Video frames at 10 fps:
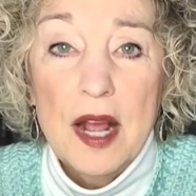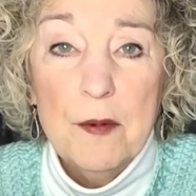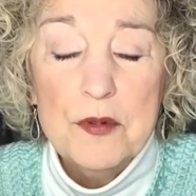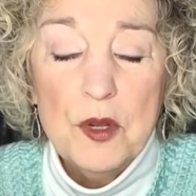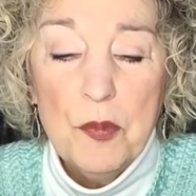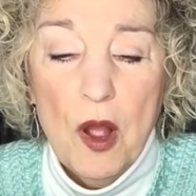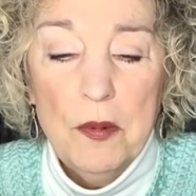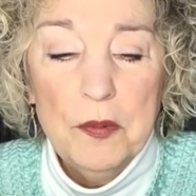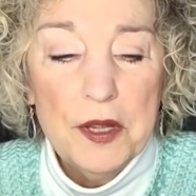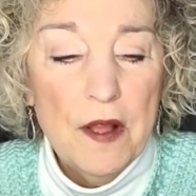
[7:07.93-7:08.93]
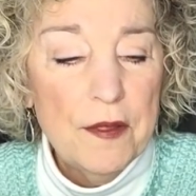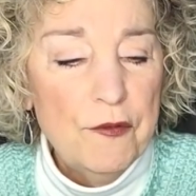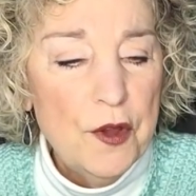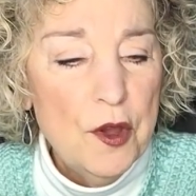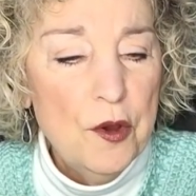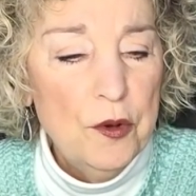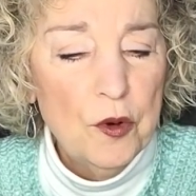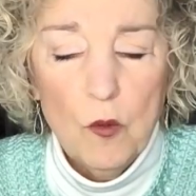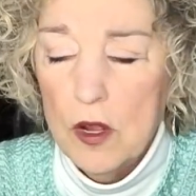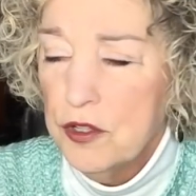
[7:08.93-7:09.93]
I was probably on the phone or
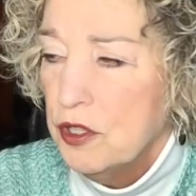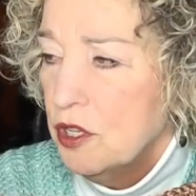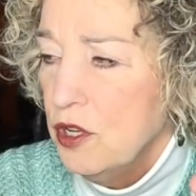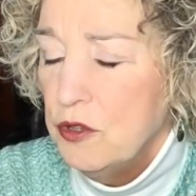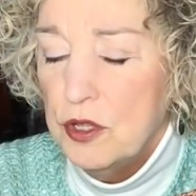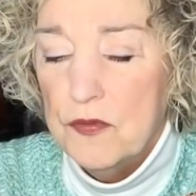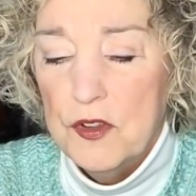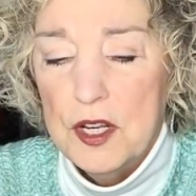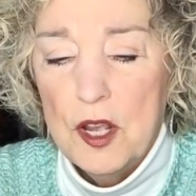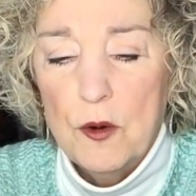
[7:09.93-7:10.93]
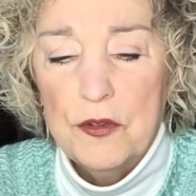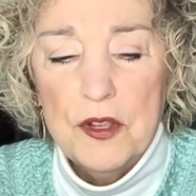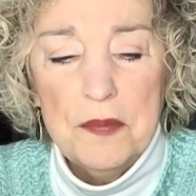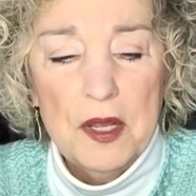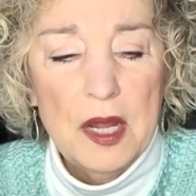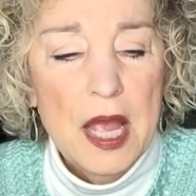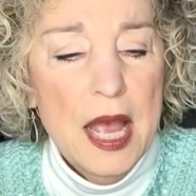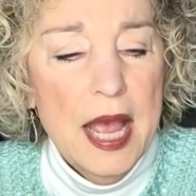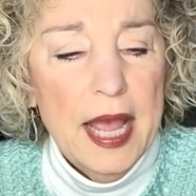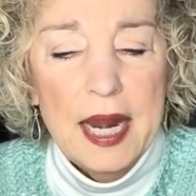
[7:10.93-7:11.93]
watching a YouTube video or something,
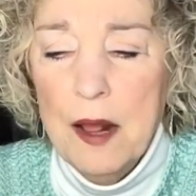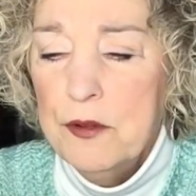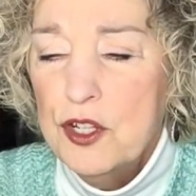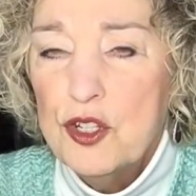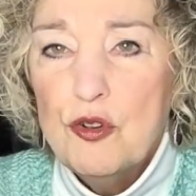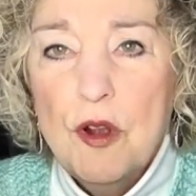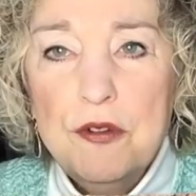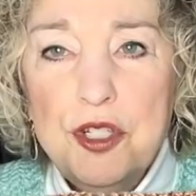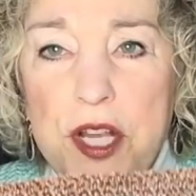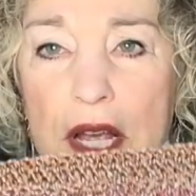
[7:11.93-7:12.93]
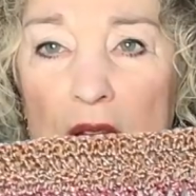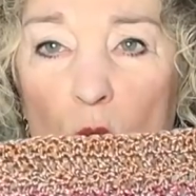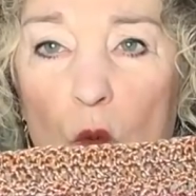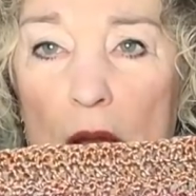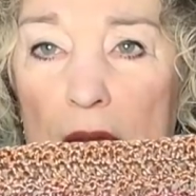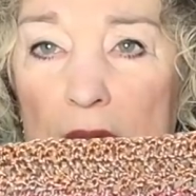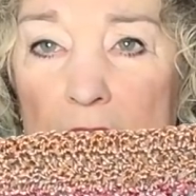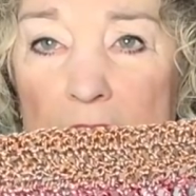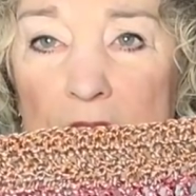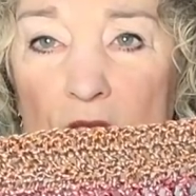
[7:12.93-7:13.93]
and I was just crocheting
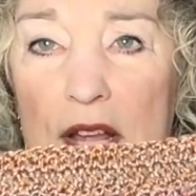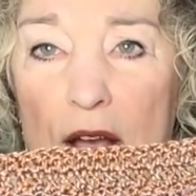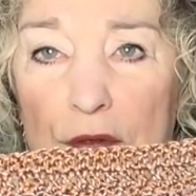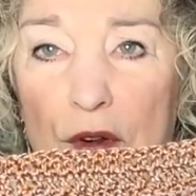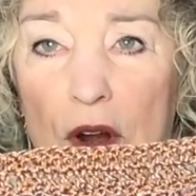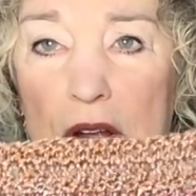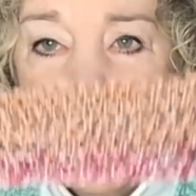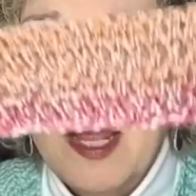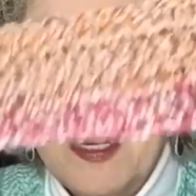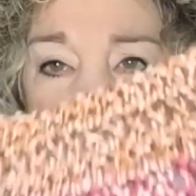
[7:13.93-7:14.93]
away. And look how far I got.